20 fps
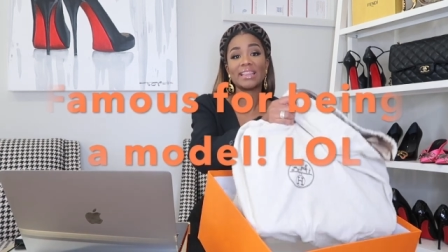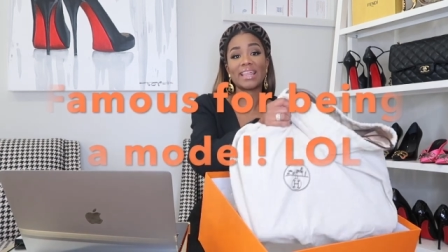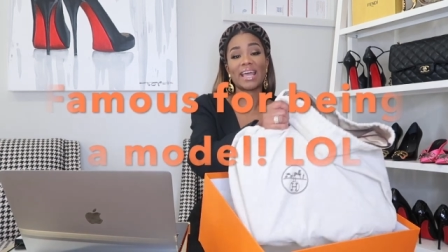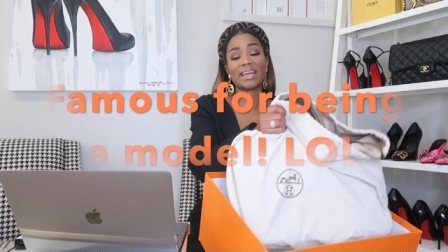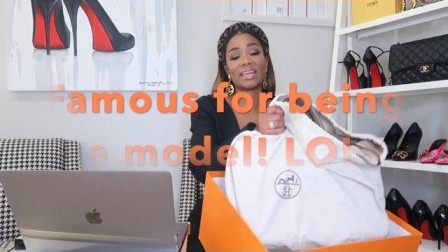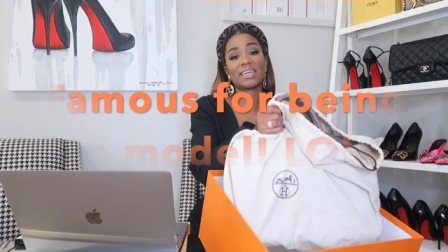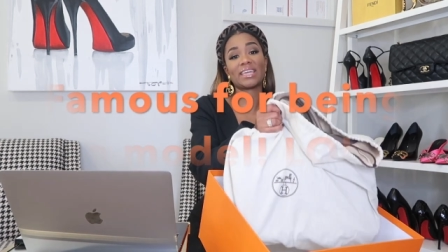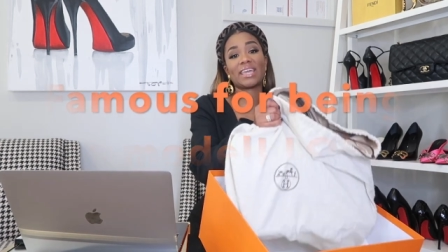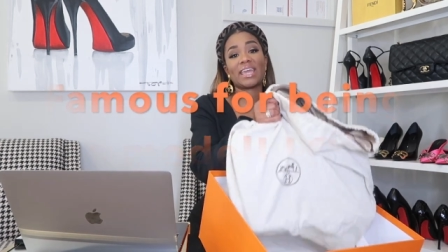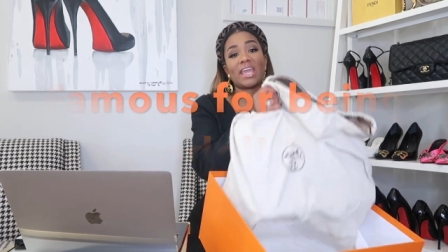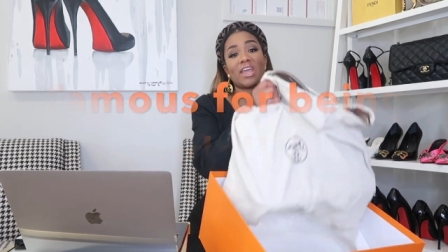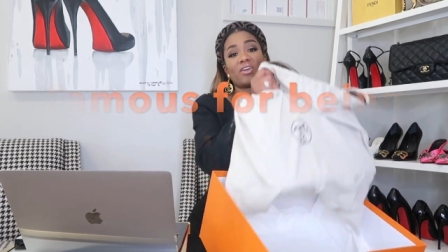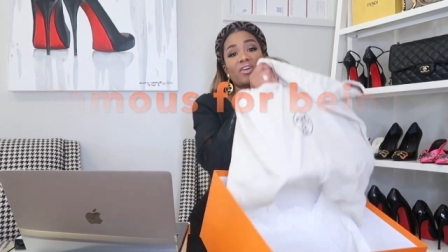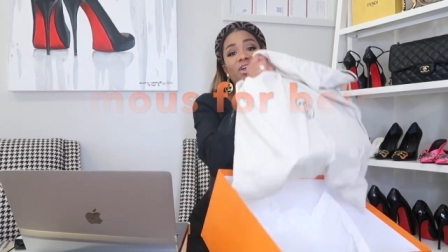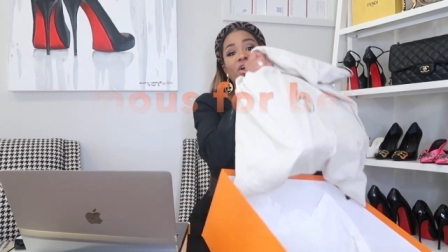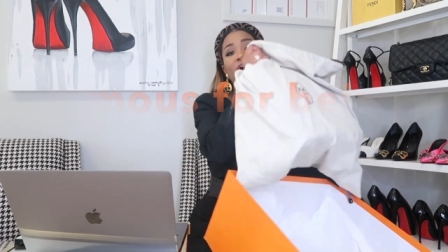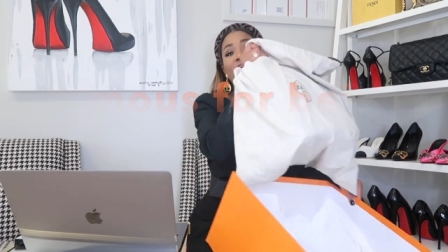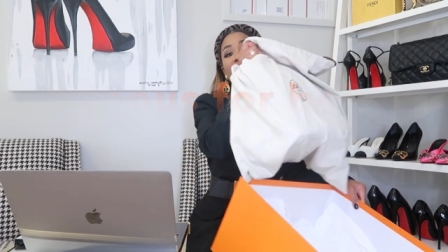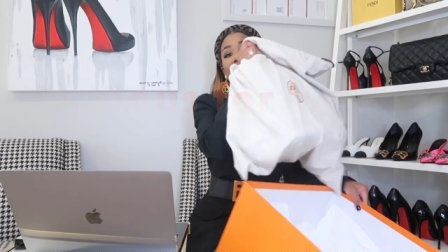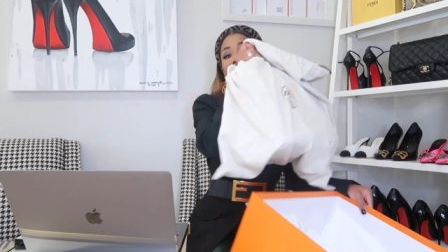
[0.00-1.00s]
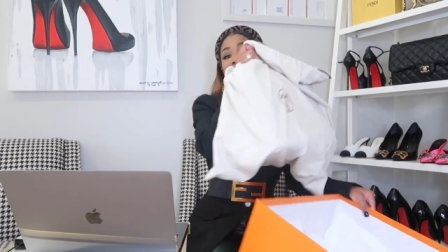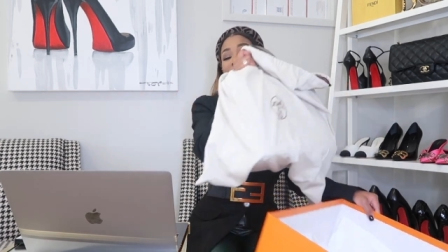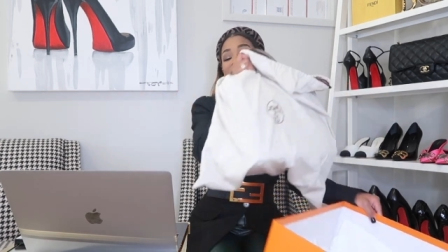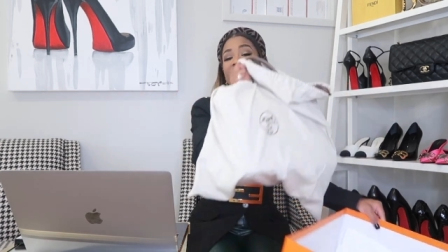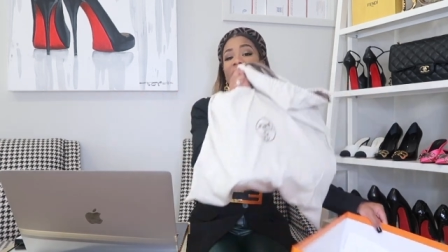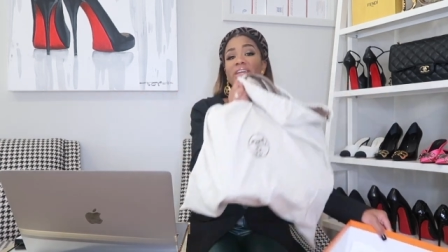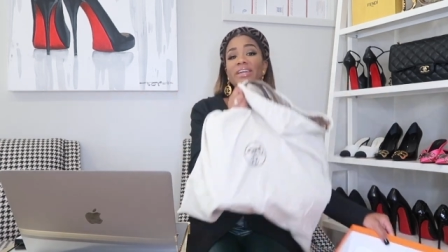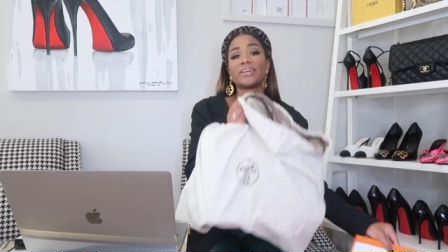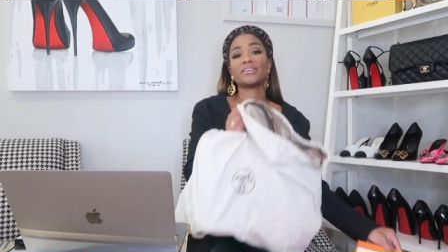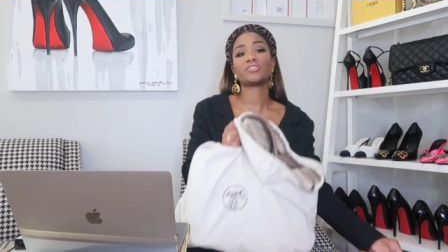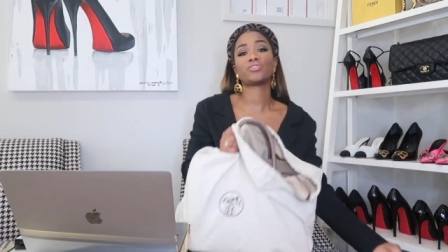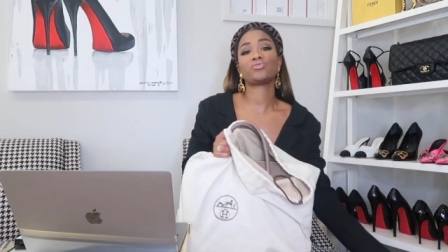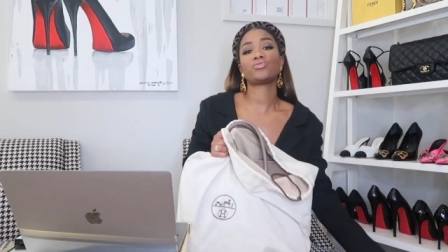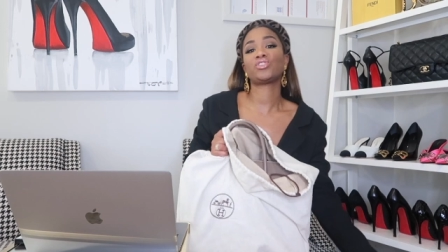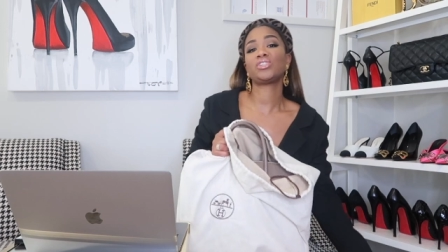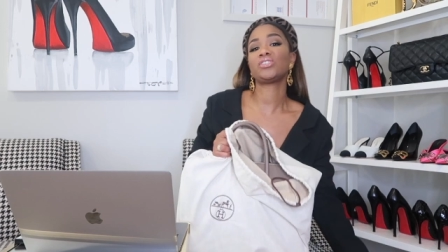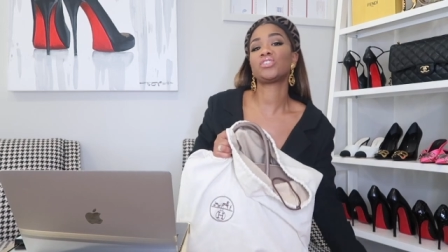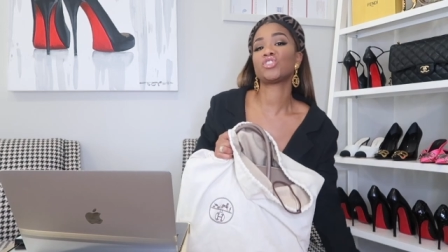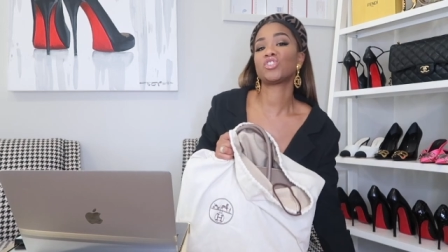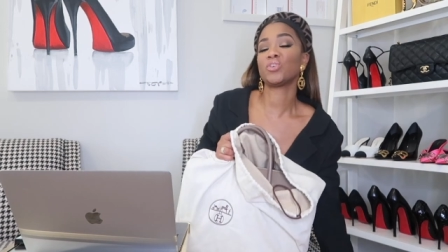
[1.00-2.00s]
that could carry all of her things. So
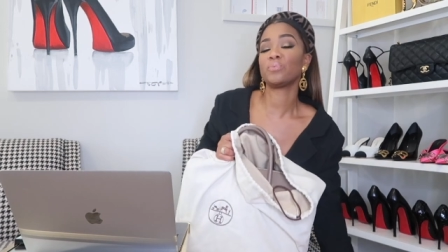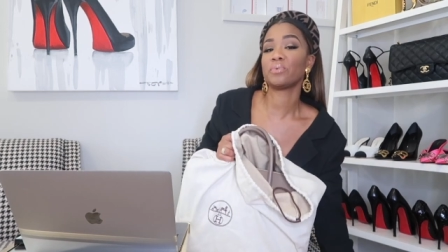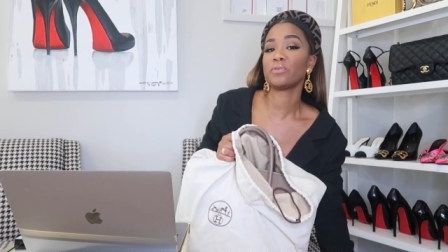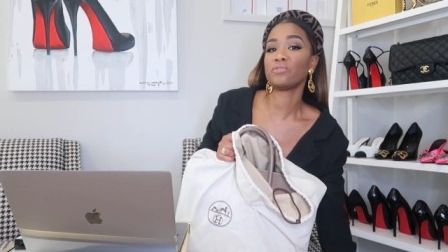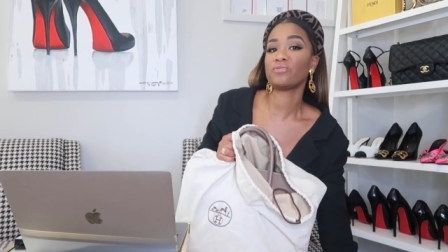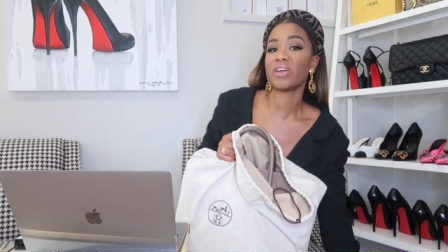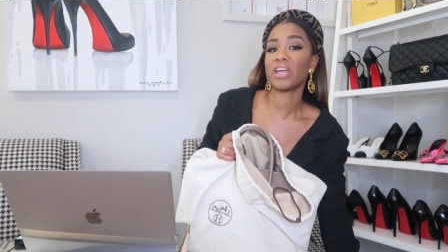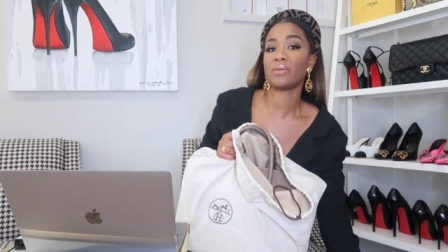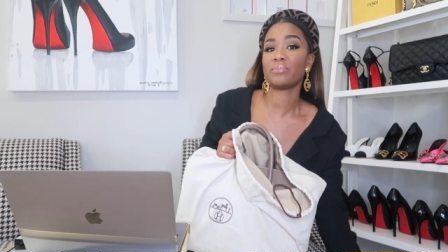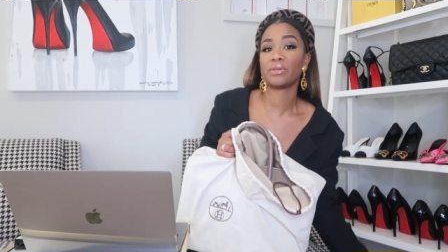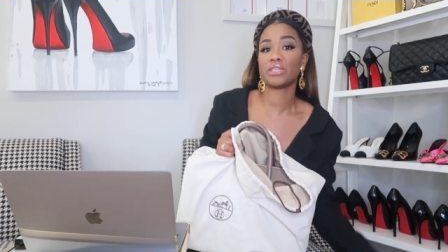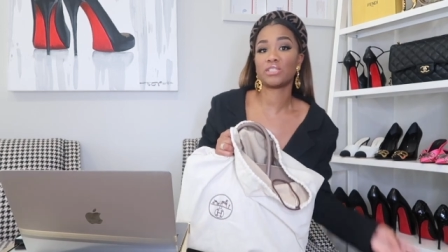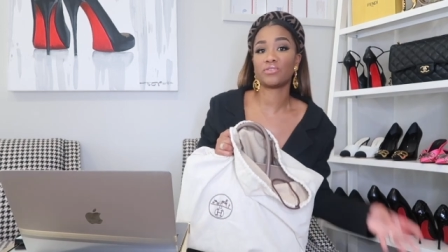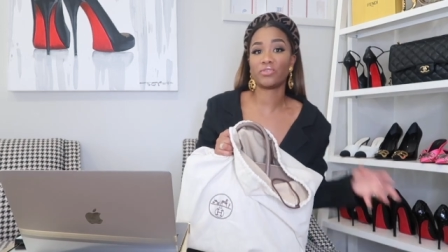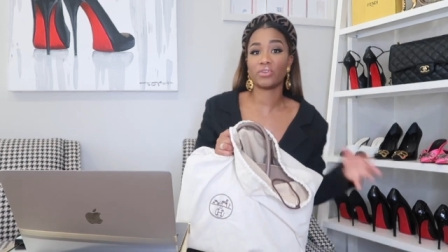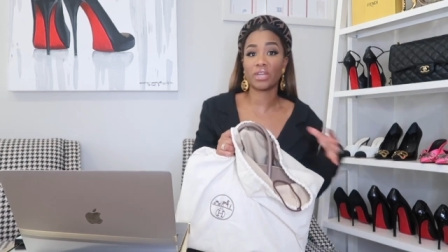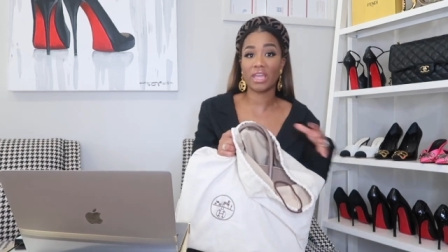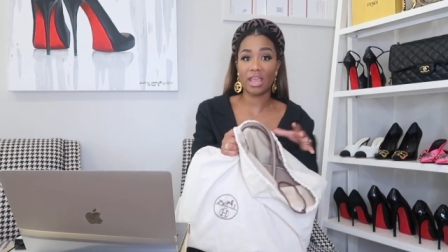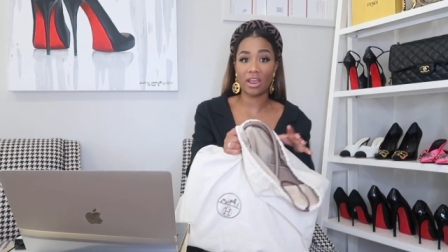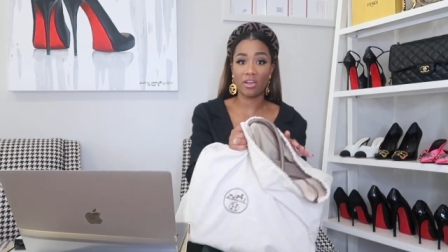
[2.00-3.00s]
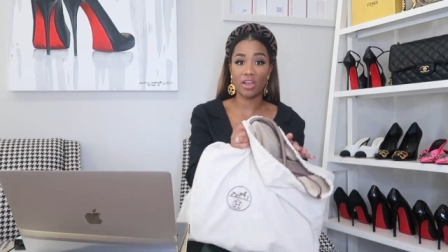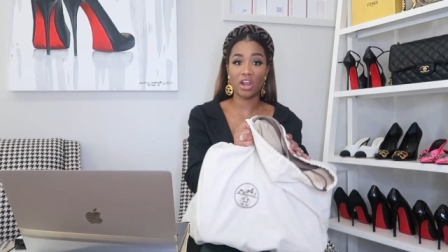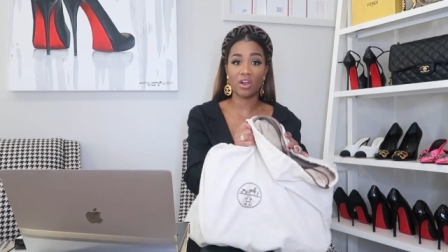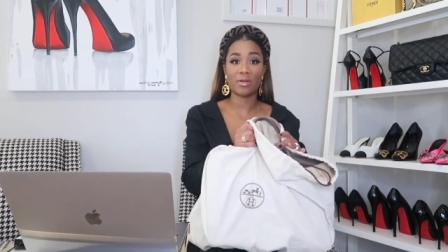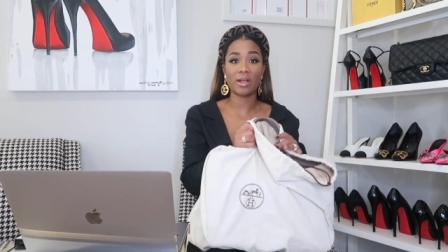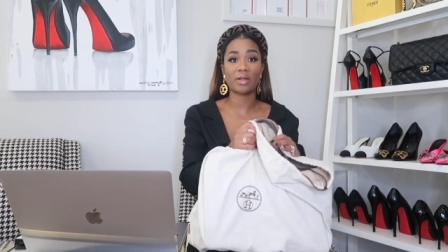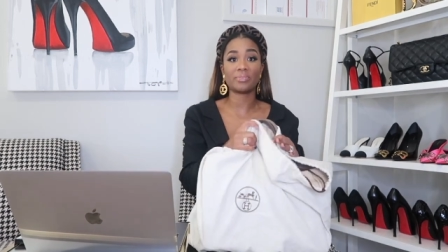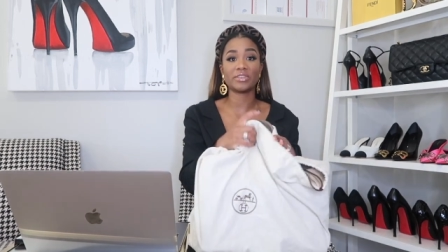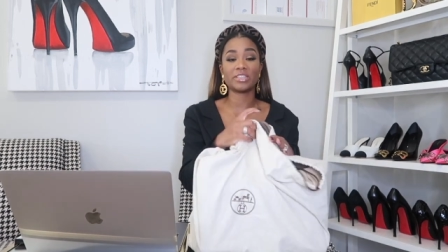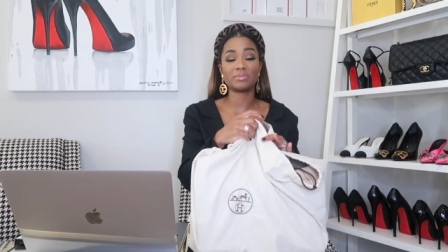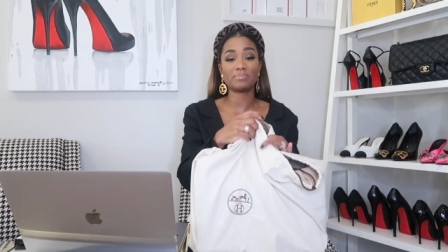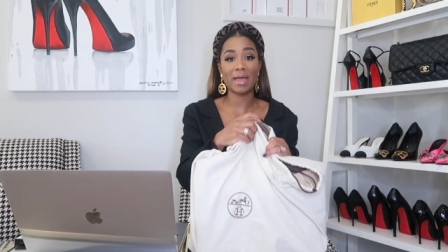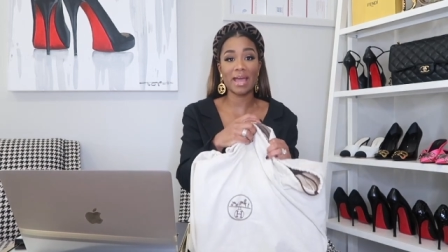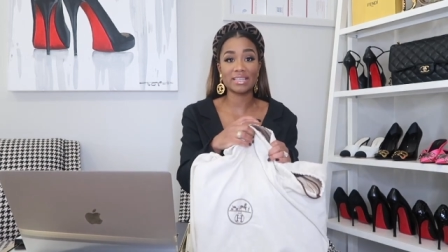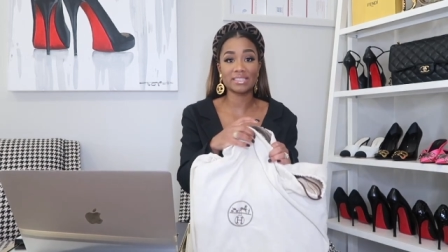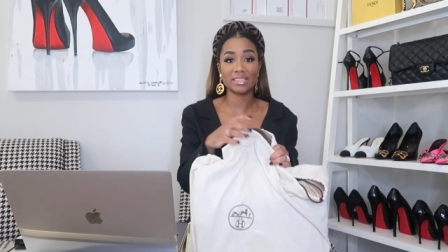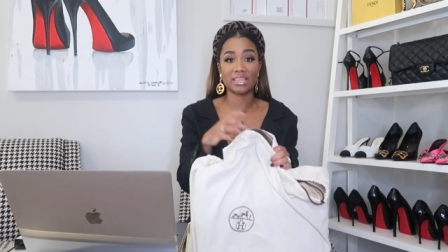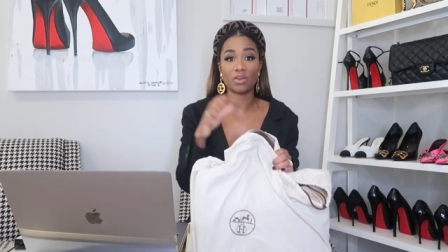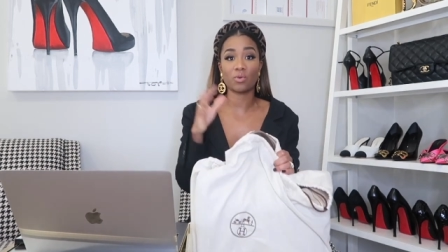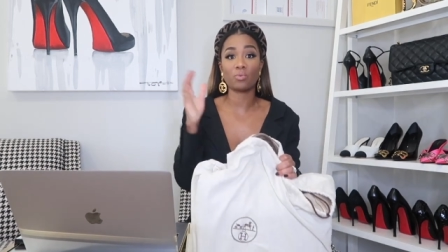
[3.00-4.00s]
she's super famous for carrying around this
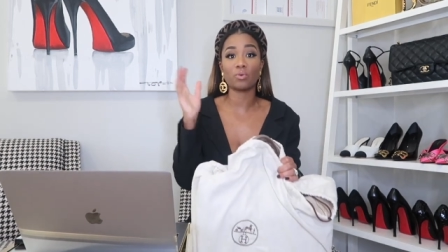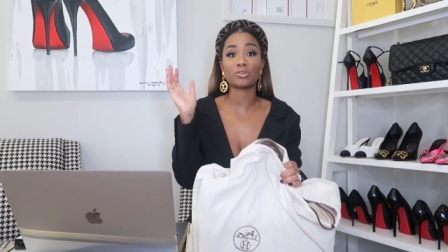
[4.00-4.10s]
basket.